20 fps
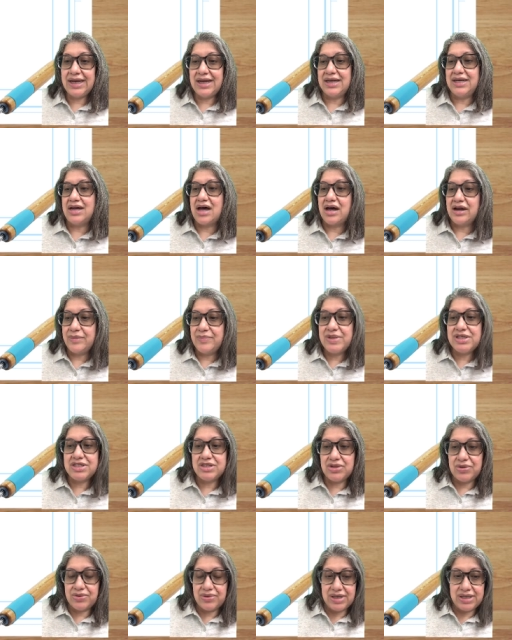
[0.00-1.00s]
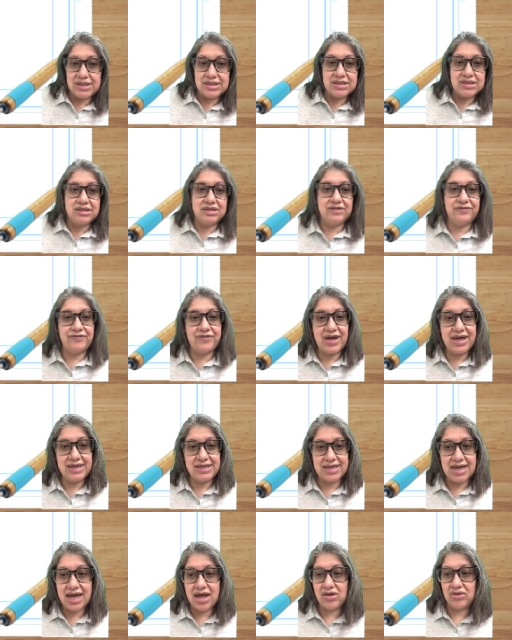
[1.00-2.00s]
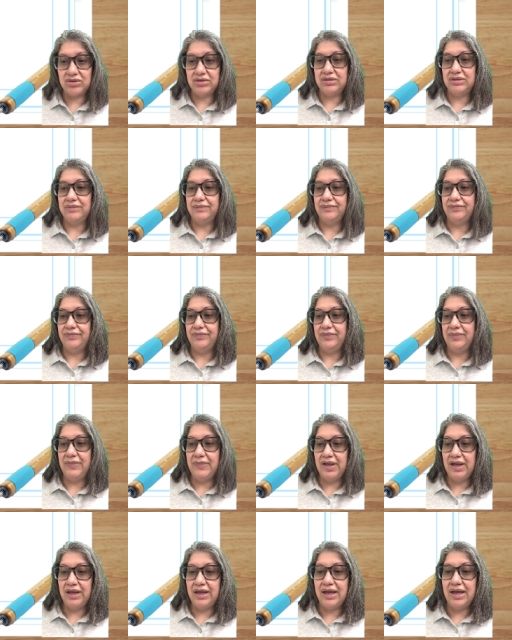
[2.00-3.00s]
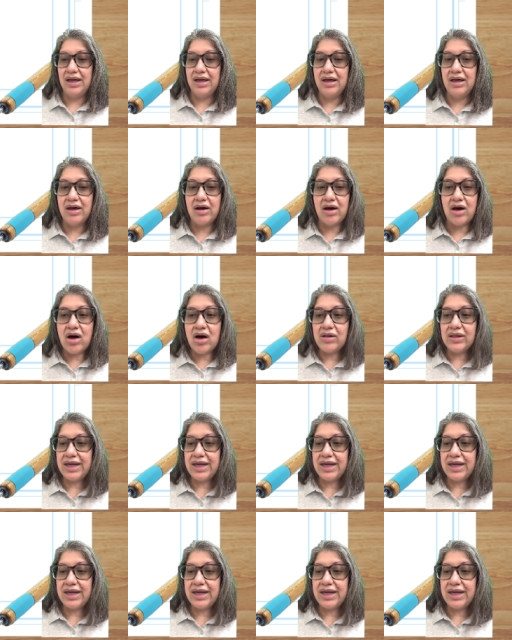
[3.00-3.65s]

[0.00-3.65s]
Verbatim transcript: Anonymous Noise to find out. All